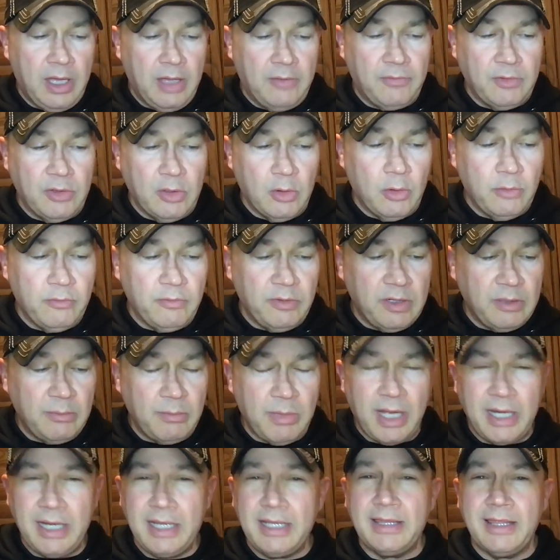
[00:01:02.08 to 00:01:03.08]
if you know of
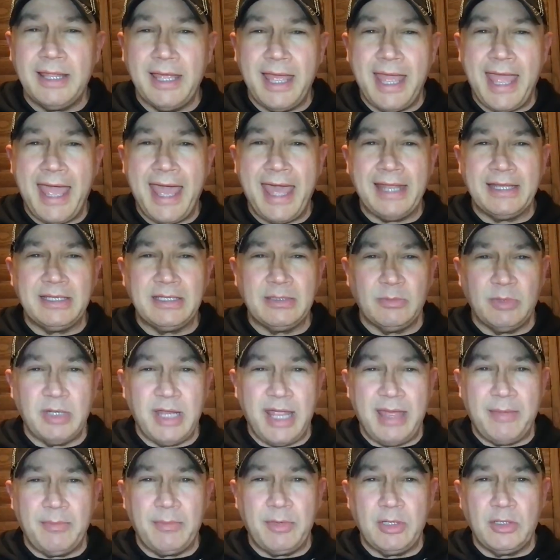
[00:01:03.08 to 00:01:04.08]
anybody that had some
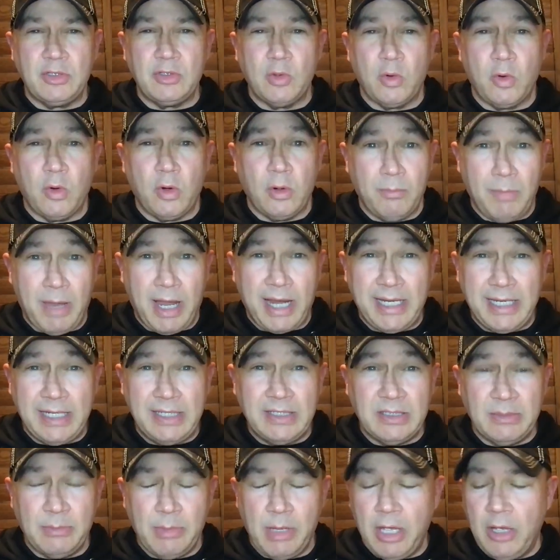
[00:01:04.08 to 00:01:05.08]
damage or might
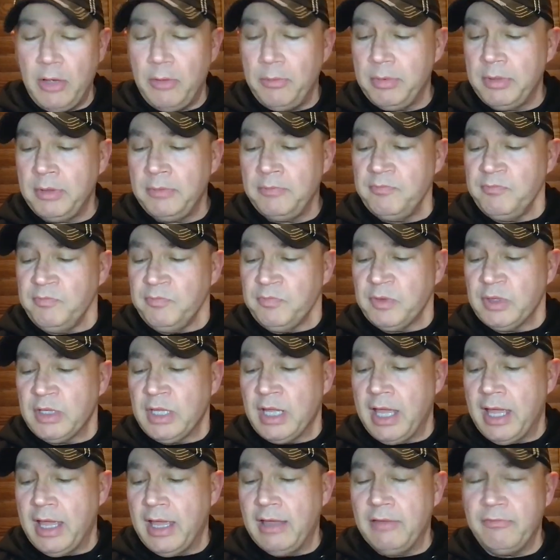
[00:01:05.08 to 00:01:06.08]
need some help,
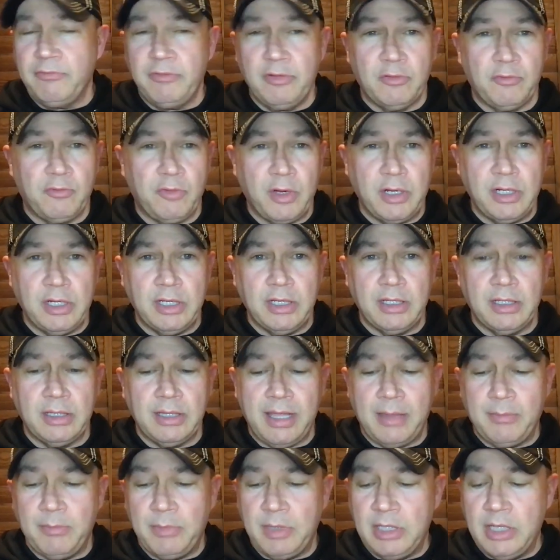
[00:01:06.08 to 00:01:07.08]
uh, feel free to
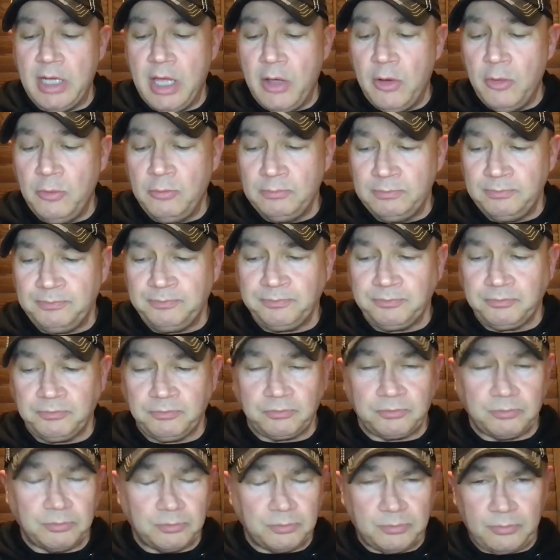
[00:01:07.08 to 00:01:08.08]
let me know.
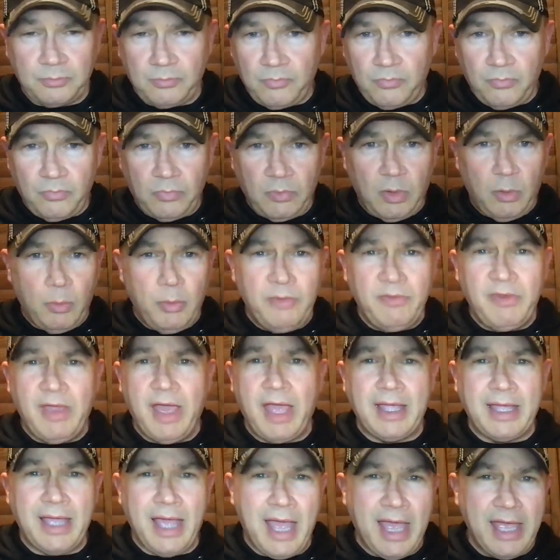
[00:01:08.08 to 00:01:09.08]
We've
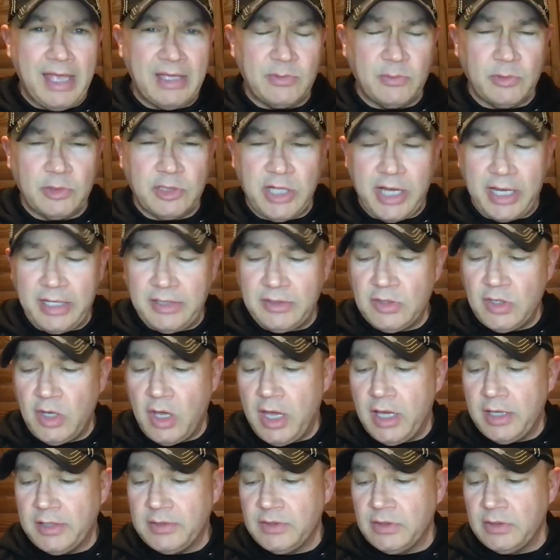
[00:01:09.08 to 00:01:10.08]
got guys with
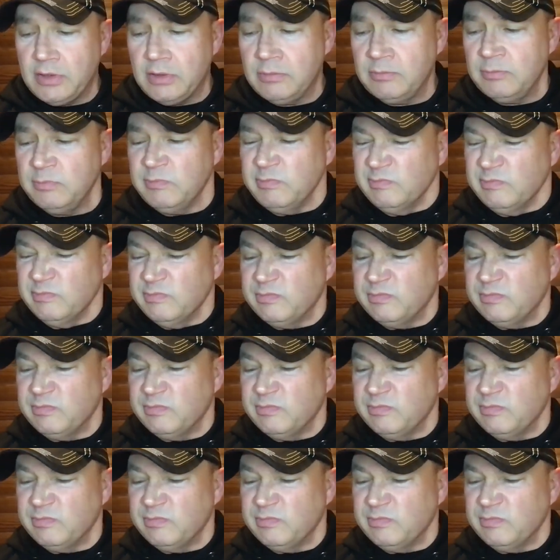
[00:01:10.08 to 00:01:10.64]
chainsaws and